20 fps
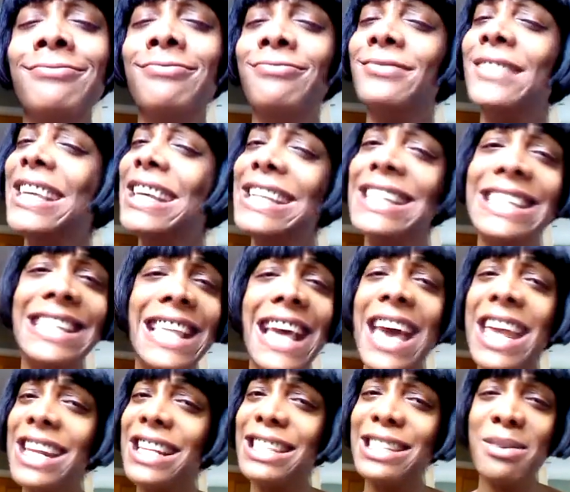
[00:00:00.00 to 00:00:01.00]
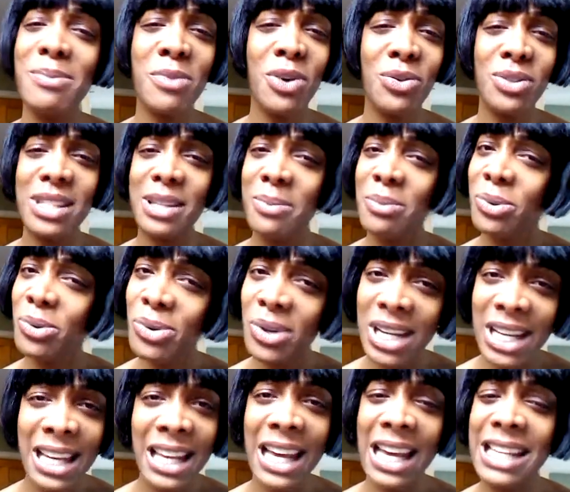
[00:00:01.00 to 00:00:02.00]
Because that is the most
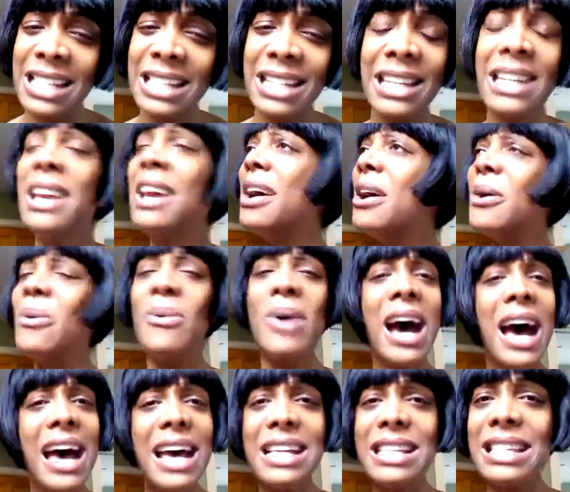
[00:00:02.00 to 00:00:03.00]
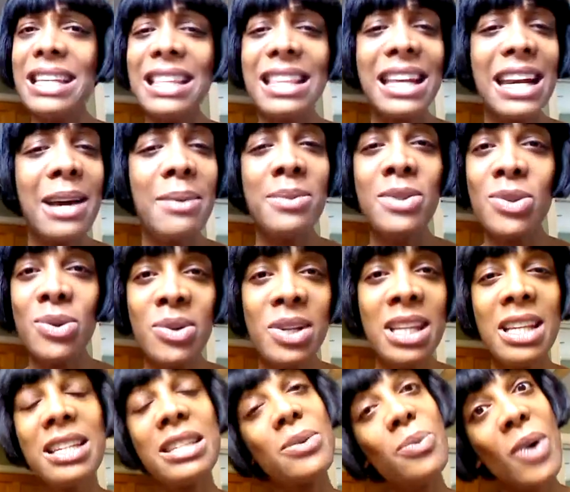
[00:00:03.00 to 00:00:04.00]
important lesson. Why is it that I'm doing
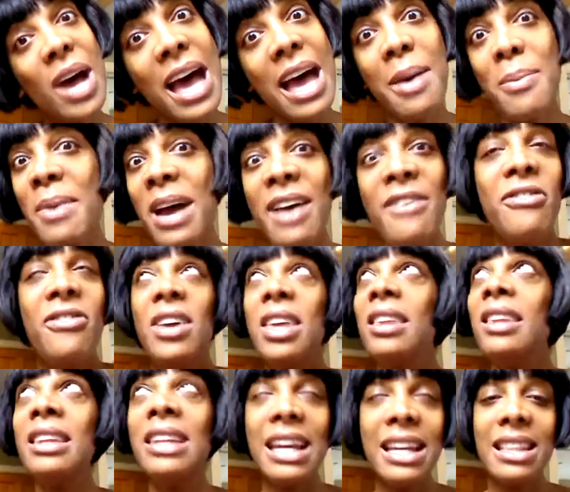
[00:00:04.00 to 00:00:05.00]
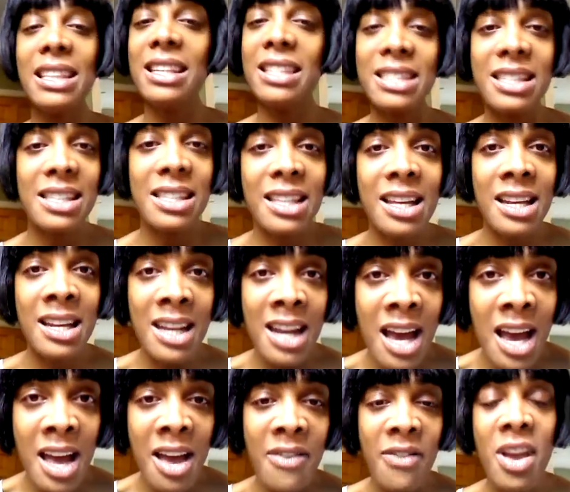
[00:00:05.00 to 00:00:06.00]
this? Why am I feeling like this is
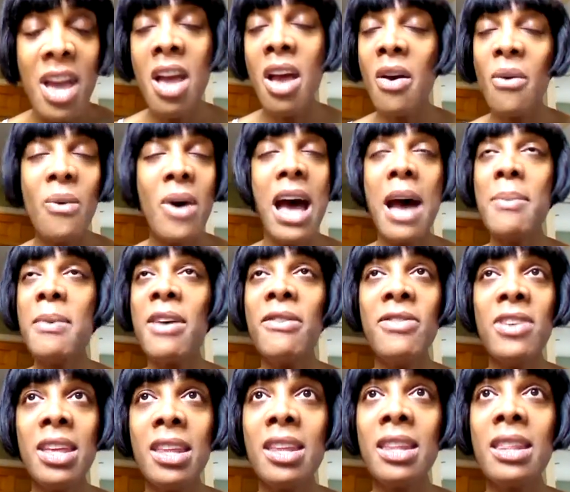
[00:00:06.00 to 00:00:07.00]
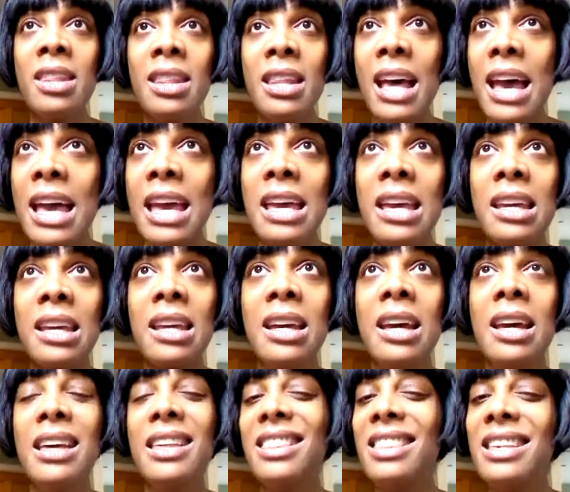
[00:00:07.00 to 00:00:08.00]
enough? Why am I feeling like
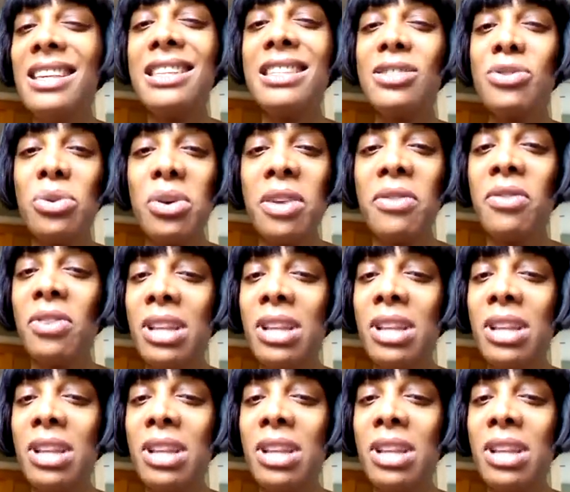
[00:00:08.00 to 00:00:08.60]
this sort of